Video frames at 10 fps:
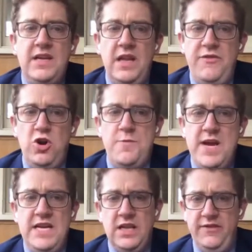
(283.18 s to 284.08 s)

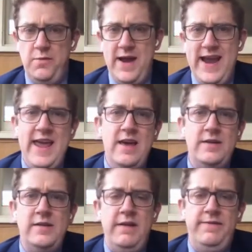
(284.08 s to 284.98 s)
delivered by
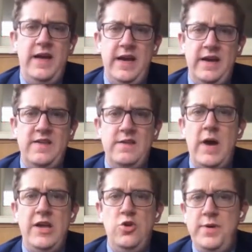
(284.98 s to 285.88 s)
hand, by FedEx,
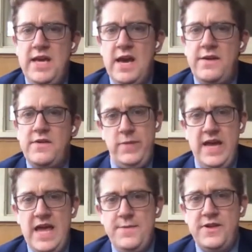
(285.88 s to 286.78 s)
by UPS, by
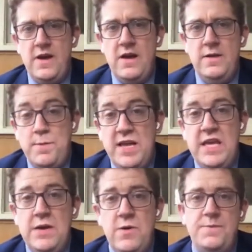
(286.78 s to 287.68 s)
Amazon, or by
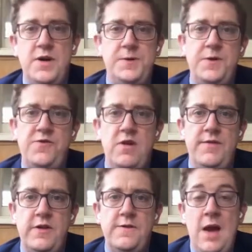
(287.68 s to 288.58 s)
the US Postal
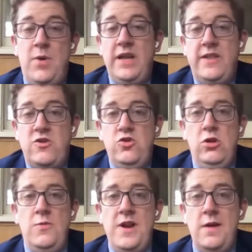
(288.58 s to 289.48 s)
Service. And while it's
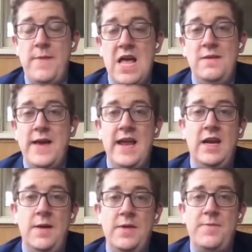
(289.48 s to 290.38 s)
cool when our mailman
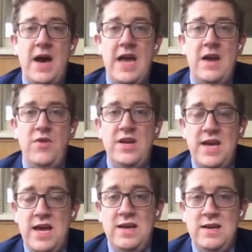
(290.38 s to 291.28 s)
comes by every
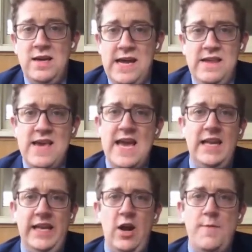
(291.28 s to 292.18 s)
day, he's
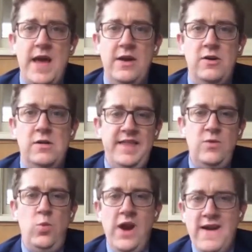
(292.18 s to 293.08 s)
handling our mail, and
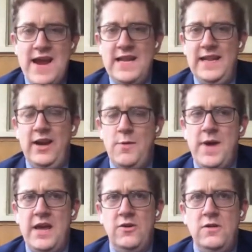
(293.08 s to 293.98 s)
then we're handling our
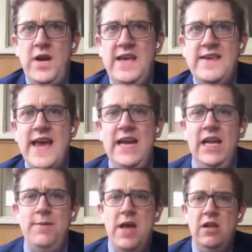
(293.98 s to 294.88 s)
mail, but he's
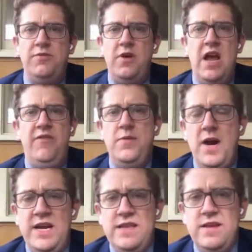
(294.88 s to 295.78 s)
handling mail for
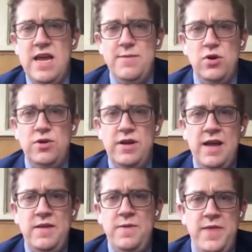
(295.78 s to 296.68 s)
everybody in the neighborhood,
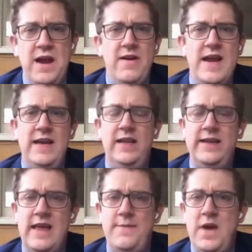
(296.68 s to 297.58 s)
and then they're
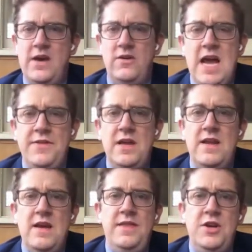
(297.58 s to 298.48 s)
handling that mail. Now then,
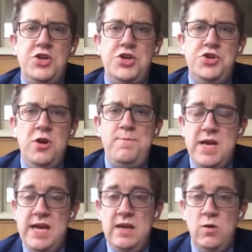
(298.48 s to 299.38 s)
there should
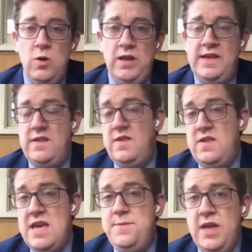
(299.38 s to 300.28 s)
be, or at least it
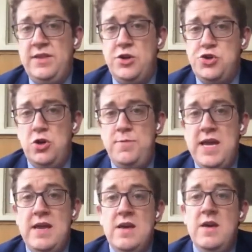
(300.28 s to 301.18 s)
seems like there should
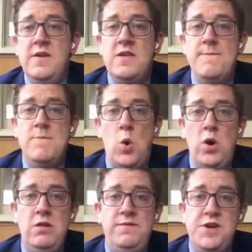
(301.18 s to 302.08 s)
be, some more
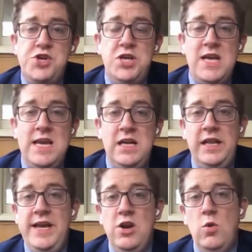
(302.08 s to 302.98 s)
efficient and
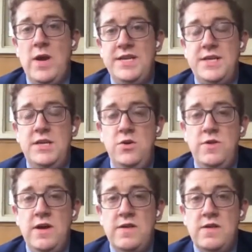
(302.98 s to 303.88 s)
cleaner ways to do
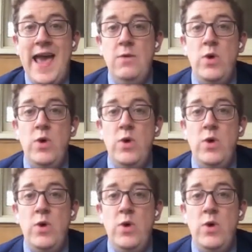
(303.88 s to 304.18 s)
this. And